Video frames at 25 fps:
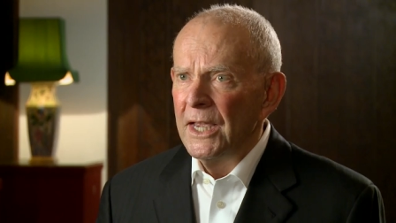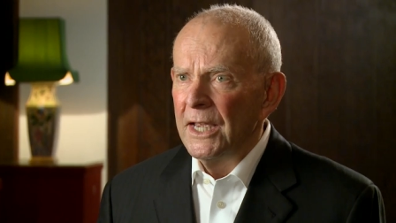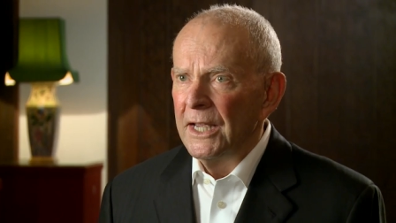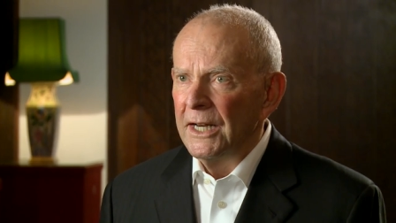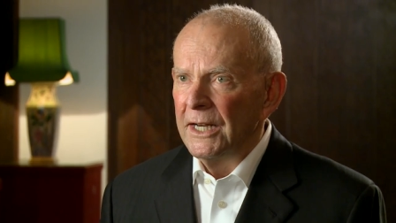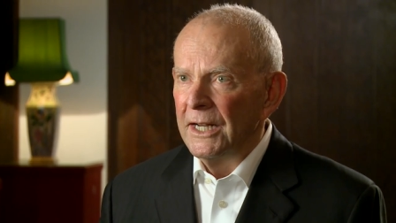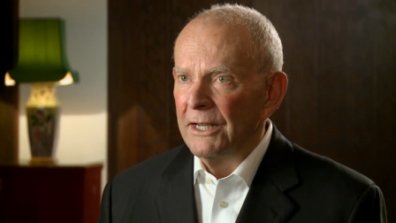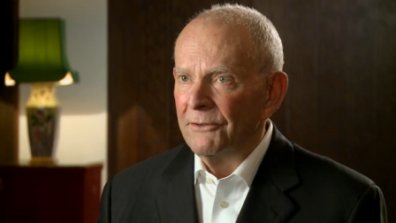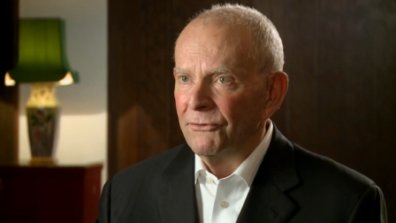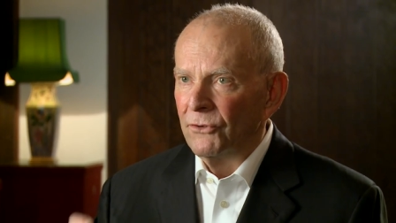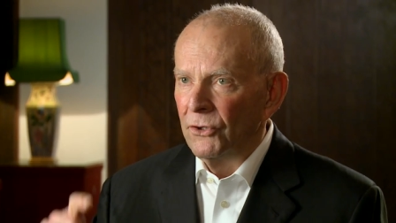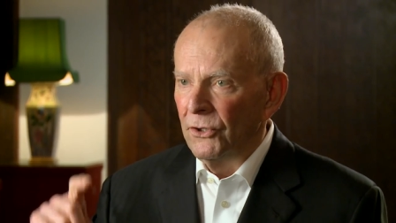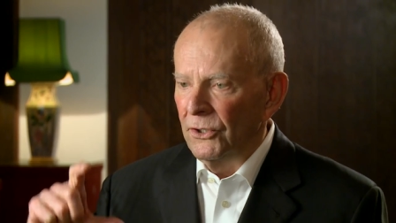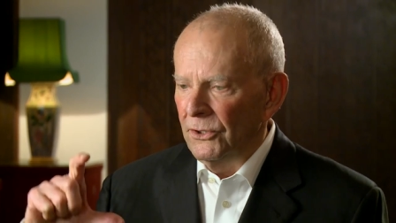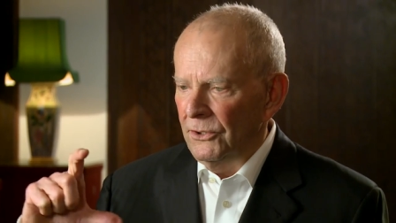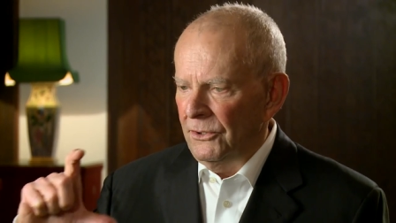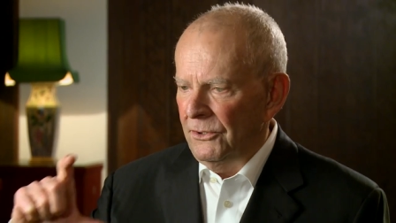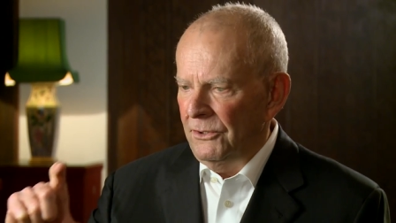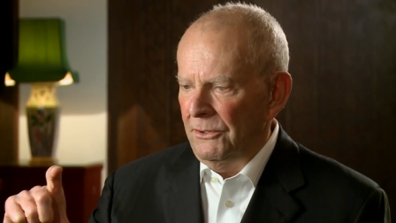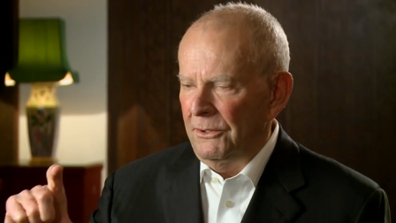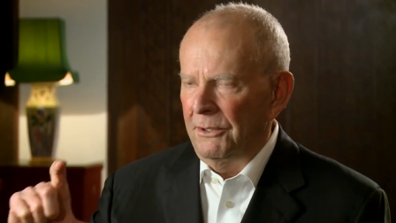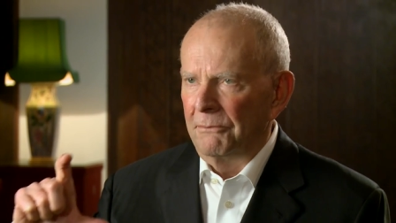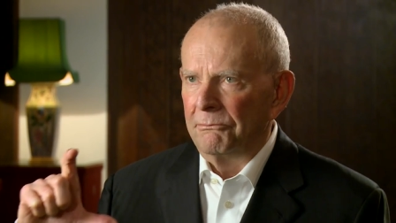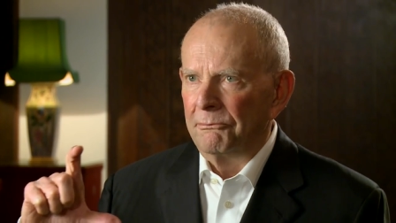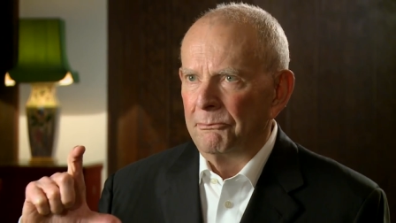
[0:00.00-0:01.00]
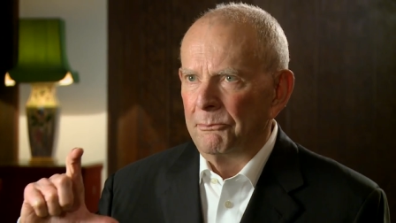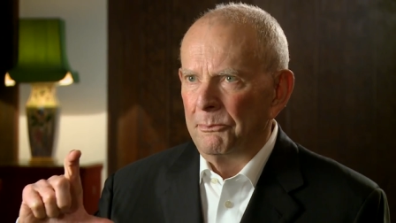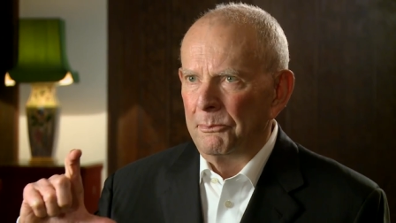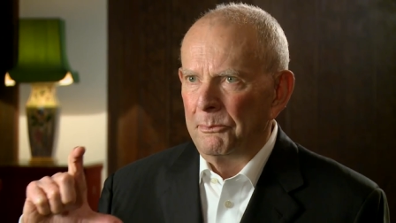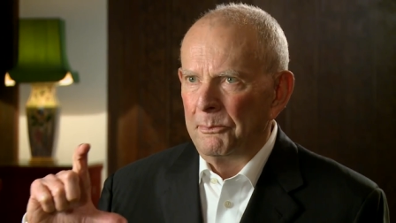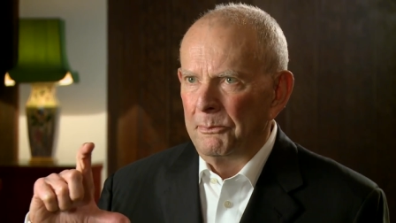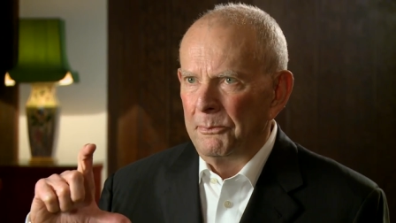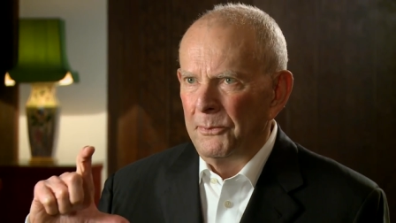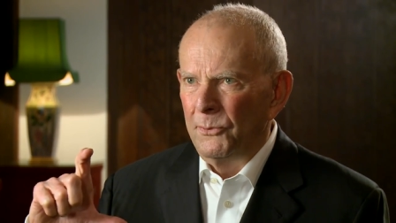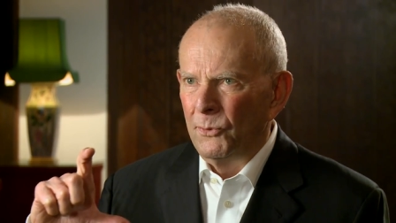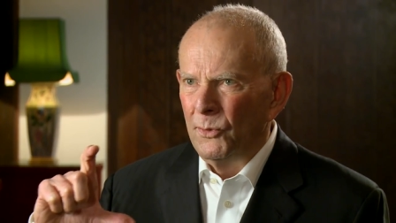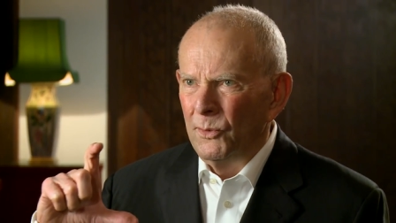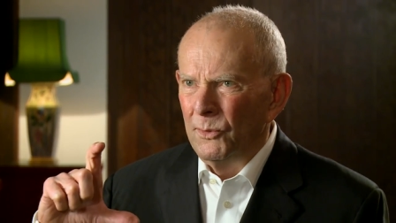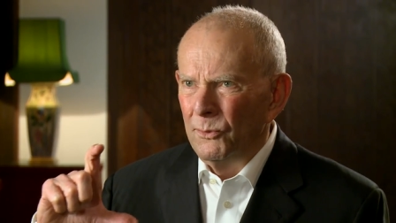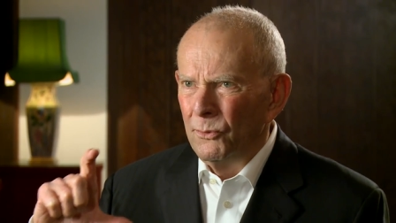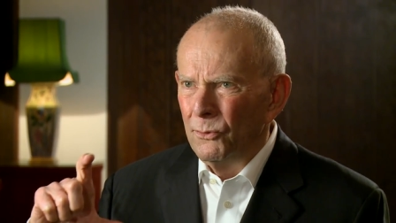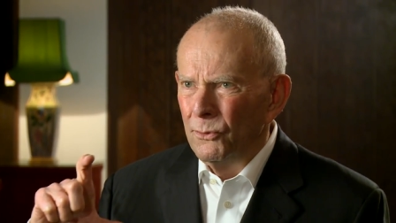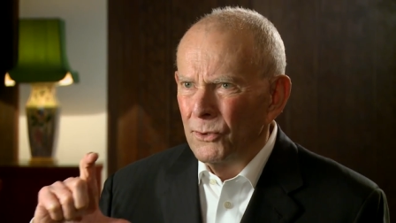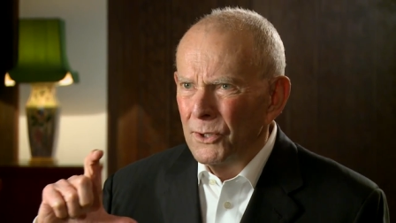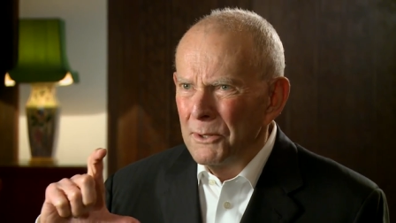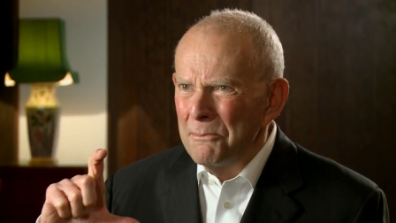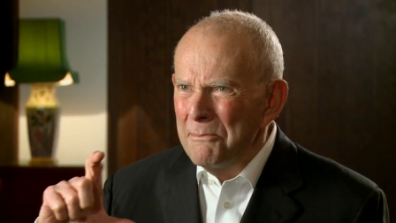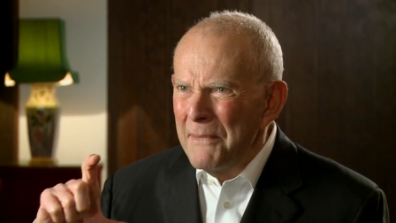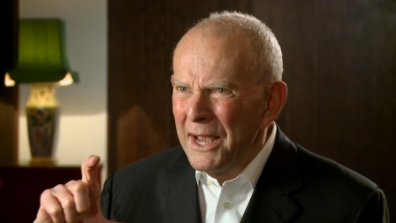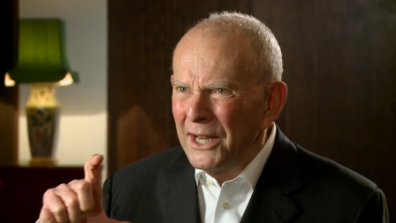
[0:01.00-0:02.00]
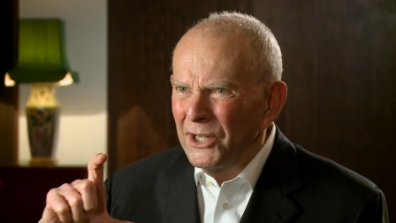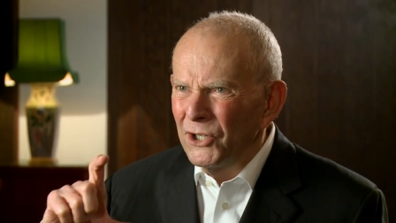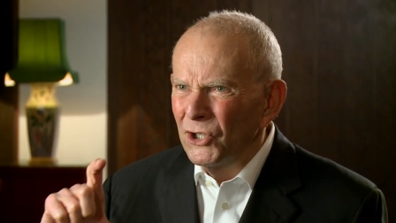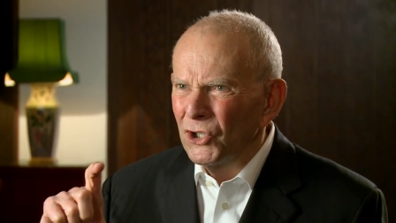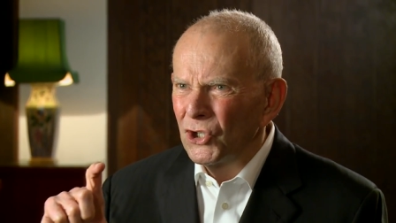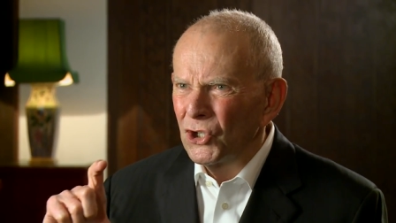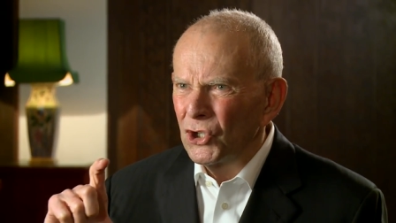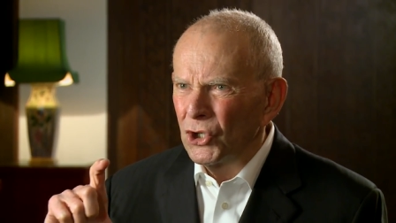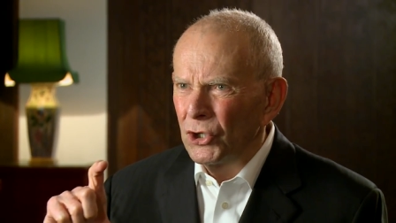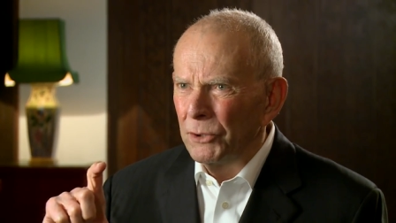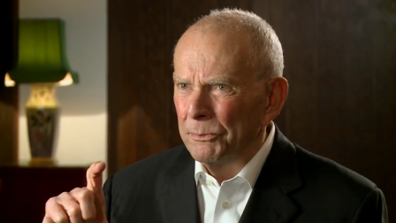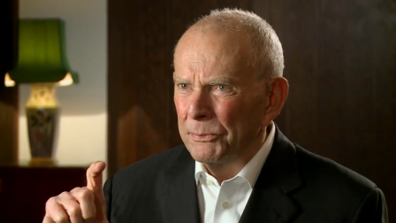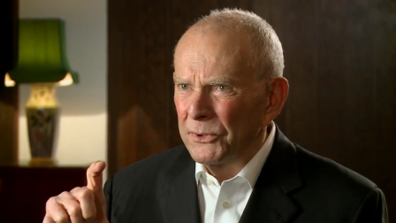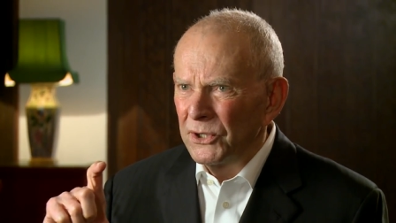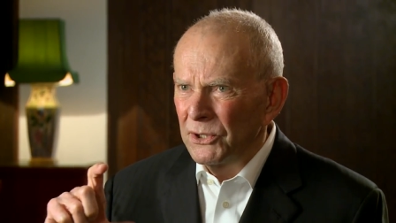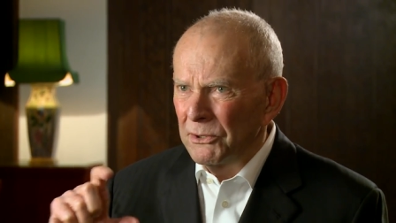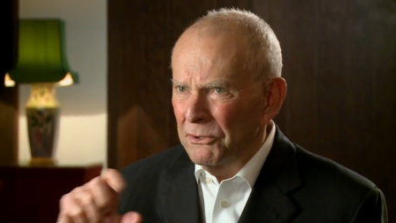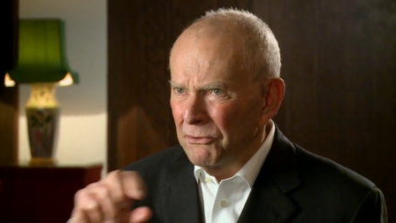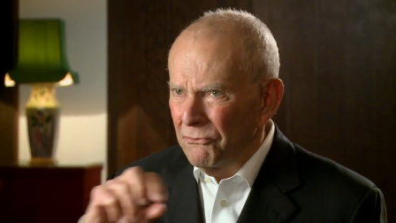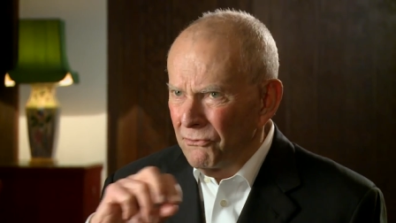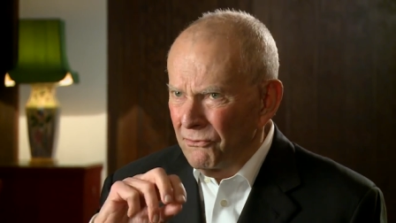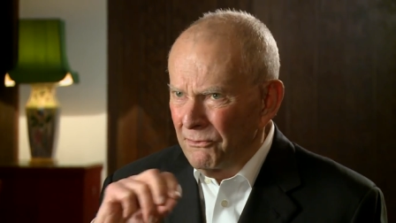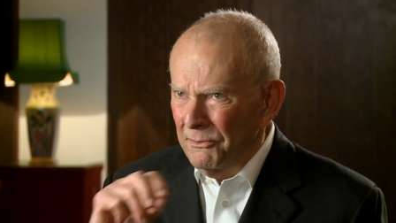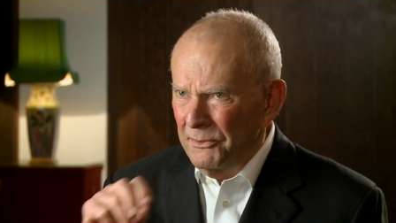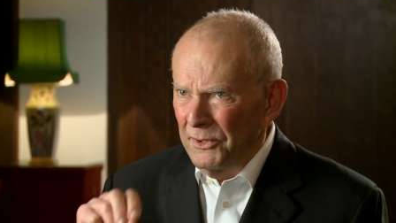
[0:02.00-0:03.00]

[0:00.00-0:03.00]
And I've got all the manuscripts,